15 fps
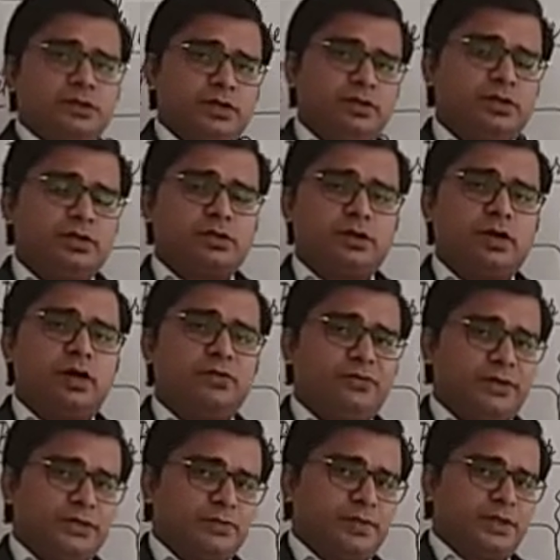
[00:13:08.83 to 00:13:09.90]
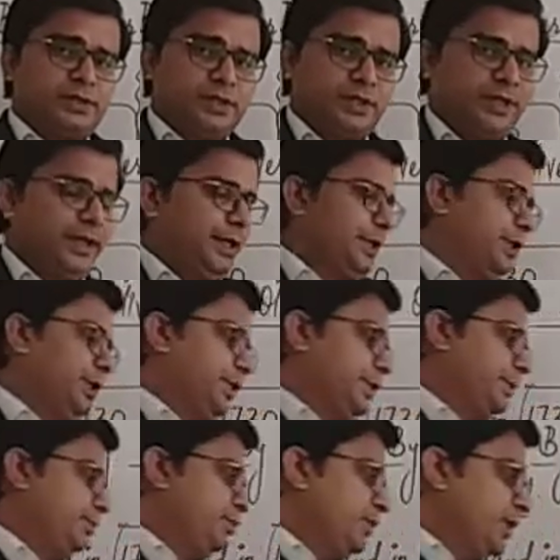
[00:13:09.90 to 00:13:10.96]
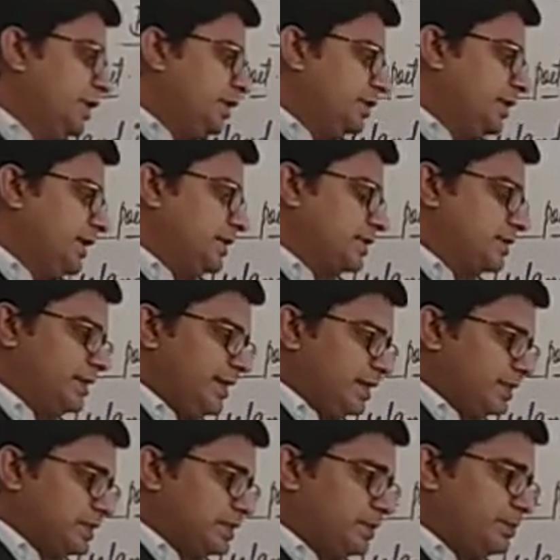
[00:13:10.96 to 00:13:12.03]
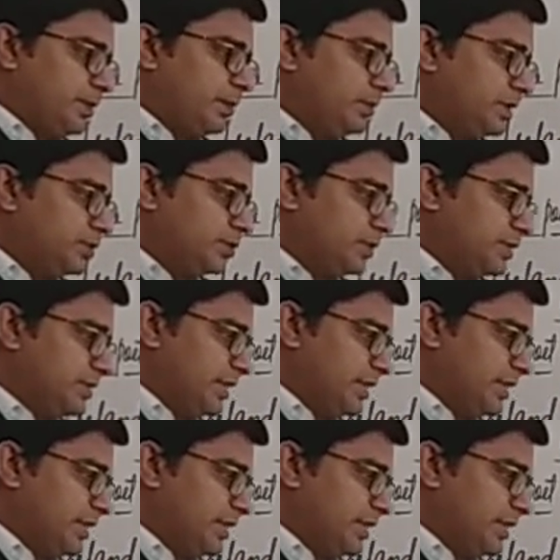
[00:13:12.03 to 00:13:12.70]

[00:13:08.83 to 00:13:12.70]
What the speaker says: this is called first person technique. Yes, next, published in